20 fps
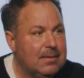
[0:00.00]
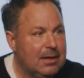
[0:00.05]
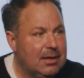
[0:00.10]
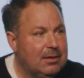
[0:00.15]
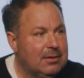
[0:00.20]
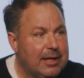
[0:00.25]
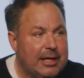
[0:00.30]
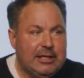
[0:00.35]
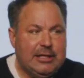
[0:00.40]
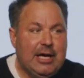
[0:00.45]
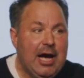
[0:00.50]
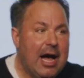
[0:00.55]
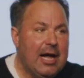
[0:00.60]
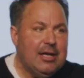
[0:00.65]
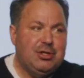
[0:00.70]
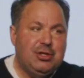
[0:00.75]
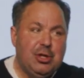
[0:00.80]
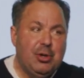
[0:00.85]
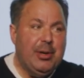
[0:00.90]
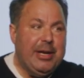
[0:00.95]
Let God
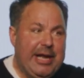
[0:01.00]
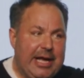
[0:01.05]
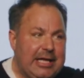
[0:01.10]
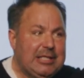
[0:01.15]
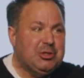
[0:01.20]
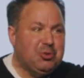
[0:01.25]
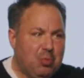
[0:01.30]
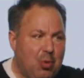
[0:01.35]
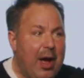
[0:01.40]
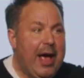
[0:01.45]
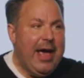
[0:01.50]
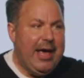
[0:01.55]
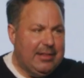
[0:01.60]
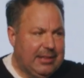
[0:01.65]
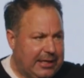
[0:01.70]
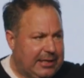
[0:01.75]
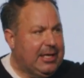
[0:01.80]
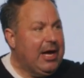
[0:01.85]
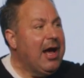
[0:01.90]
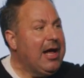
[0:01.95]
do it His way.
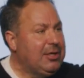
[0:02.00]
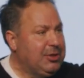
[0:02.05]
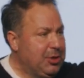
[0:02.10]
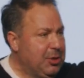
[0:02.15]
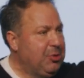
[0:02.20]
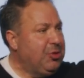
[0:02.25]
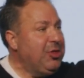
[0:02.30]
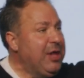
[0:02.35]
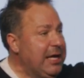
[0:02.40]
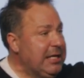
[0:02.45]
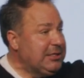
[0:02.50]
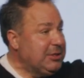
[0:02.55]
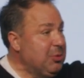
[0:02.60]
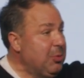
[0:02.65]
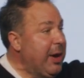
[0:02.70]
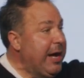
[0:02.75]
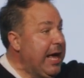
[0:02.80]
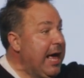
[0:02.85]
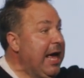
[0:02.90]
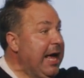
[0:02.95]
Let God do things the
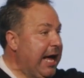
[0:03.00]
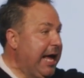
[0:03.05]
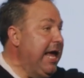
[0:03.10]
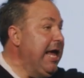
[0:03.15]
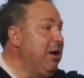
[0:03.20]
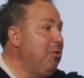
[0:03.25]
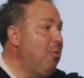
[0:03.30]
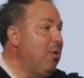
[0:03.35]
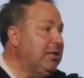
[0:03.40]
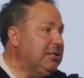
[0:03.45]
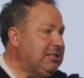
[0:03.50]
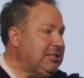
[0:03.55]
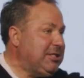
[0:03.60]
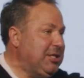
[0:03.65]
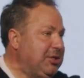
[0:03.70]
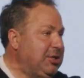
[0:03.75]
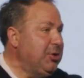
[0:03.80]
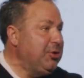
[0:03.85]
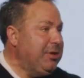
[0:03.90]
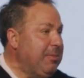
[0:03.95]
way He wants to
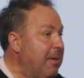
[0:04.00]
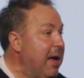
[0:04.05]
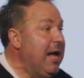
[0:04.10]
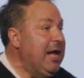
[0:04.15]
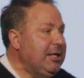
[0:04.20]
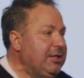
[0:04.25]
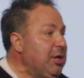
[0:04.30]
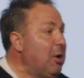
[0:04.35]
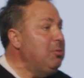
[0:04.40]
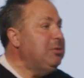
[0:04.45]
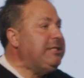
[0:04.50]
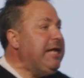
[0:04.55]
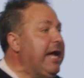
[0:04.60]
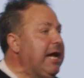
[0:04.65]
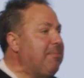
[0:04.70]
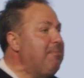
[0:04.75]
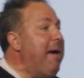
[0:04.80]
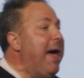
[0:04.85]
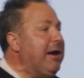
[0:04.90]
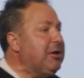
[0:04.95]
do them. Don't
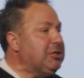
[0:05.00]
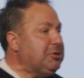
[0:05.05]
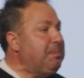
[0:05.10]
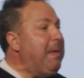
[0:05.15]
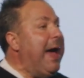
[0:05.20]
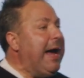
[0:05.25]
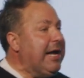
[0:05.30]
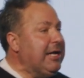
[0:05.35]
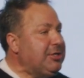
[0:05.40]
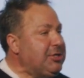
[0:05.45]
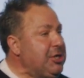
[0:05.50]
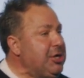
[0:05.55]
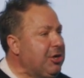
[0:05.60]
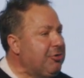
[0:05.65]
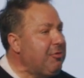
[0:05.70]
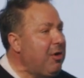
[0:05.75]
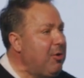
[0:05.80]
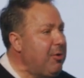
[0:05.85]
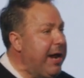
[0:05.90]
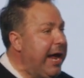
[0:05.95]
take matters back into your
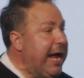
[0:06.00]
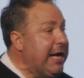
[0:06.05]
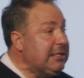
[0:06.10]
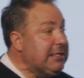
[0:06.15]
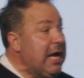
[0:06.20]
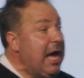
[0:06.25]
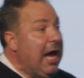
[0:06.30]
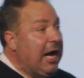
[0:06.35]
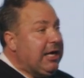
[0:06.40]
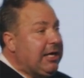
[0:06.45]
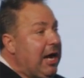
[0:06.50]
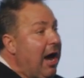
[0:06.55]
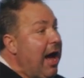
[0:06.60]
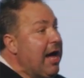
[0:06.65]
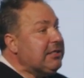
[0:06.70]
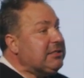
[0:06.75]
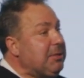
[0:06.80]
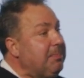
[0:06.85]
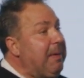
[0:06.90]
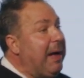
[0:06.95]
own hands.
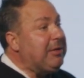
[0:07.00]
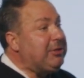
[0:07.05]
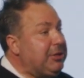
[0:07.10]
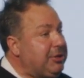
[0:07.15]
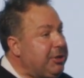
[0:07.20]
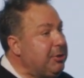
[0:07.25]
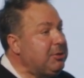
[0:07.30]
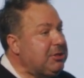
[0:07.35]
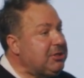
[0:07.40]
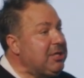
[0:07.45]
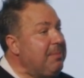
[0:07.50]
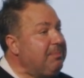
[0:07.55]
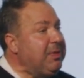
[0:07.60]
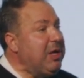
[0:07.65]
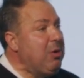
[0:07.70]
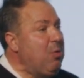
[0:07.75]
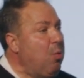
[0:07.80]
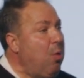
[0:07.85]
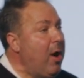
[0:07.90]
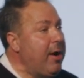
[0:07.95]
God's about to do something
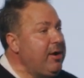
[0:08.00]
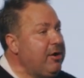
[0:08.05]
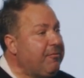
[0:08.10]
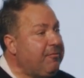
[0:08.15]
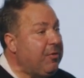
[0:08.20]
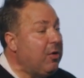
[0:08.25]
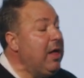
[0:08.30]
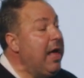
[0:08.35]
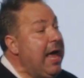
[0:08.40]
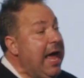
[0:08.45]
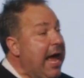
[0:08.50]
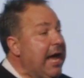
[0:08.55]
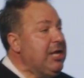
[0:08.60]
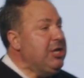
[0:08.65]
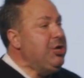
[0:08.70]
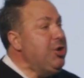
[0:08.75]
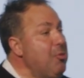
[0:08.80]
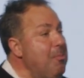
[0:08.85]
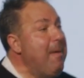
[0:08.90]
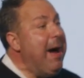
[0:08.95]
wonderful, and
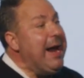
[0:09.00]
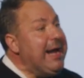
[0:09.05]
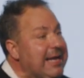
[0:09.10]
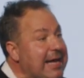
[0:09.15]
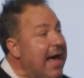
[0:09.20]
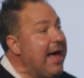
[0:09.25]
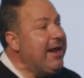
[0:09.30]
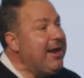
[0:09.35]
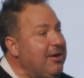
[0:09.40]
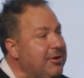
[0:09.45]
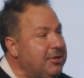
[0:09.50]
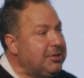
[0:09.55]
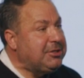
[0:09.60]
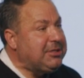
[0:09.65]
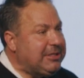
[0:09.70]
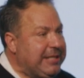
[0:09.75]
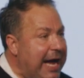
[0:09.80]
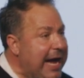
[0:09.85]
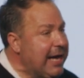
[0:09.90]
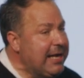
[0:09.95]
you might not
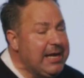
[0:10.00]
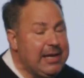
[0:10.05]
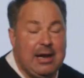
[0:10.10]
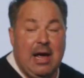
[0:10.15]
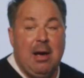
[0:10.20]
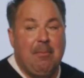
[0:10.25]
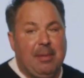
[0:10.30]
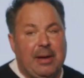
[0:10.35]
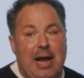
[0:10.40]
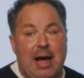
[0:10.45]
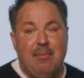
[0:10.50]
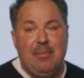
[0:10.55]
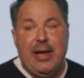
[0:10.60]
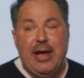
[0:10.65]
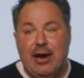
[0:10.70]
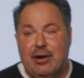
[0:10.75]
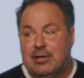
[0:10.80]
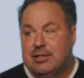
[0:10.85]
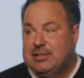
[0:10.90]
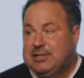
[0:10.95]
understand it, but I'm
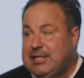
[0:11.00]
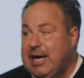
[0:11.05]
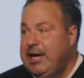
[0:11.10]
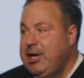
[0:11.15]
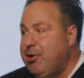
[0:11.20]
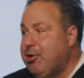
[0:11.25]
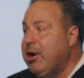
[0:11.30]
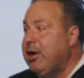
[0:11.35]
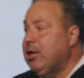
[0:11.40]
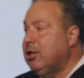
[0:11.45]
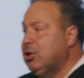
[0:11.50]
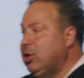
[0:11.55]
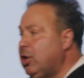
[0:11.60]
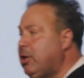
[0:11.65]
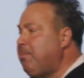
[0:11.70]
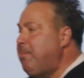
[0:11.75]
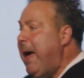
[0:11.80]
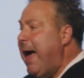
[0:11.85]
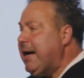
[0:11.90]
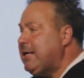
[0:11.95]
here to say you're going to look
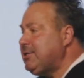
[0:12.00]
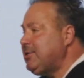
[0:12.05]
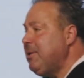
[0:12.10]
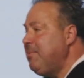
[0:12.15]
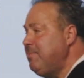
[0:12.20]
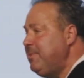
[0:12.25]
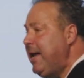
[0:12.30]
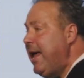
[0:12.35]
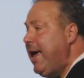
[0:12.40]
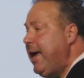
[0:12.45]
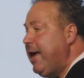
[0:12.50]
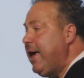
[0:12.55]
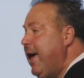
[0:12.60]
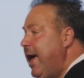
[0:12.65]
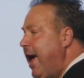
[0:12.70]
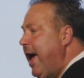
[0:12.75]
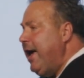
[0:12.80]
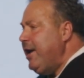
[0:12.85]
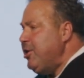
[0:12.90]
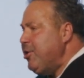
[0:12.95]
back someday
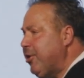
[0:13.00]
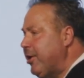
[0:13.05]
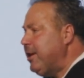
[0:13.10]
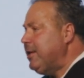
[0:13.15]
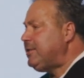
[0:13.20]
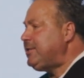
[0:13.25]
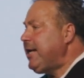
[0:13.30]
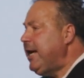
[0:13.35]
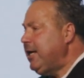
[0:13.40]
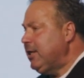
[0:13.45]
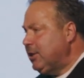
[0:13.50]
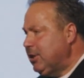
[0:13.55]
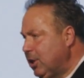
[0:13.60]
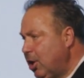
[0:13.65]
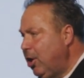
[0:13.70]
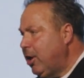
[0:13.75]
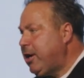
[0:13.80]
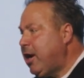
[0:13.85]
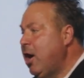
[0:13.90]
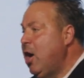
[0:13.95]
and you're going to say,
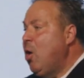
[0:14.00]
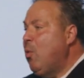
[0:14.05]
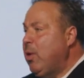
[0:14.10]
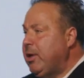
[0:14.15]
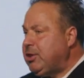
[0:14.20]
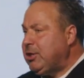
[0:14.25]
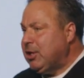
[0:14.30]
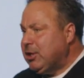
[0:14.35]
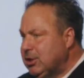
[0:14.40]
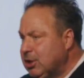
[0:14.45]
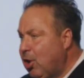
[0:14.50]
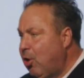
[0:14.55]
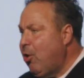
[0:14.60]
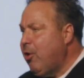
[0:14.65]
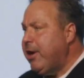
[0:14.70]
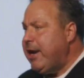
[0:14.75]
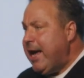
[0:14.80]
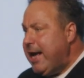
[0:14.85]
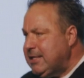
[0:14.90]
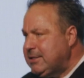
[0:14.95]
Look what the
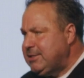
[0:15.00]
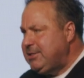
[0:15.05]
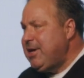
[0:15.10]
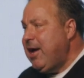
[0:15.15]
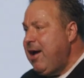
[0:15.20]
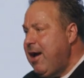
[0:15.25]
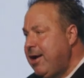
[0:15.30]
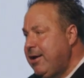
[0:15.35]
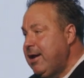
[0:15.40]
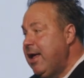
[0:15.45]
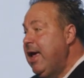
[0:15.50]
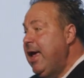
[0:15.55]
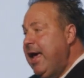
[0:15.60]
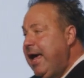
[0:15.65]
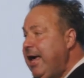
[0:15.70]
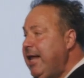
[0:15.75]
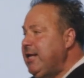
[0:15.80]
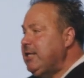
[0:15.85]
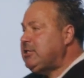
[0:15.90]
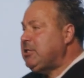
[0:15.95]
Lord has done.
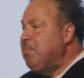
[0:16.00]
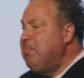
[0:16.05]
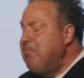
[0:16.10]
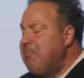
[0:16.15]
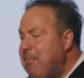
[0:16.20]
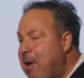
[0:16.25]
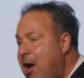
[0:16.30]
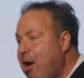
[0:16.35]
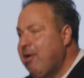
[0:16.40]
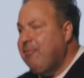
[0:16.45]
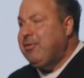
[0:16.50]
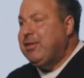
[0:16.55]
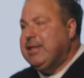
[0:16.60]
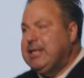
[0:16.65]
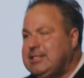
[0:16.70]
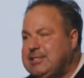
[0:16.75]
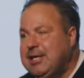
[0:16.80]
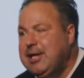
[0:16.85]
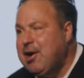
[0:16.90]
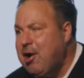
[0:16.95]
It is
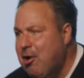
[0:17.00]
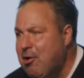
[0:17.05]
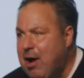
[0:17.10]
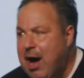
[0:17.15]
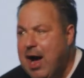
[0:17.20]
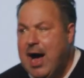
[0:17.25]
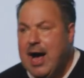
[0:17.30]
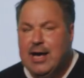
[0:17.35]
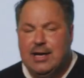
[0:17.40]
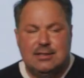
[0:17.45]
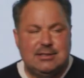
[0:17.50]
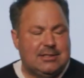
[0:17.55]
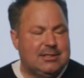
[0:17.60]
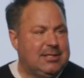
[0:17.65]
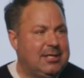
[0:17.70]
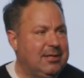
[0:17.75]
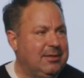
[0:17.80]
marvelous in our eyes.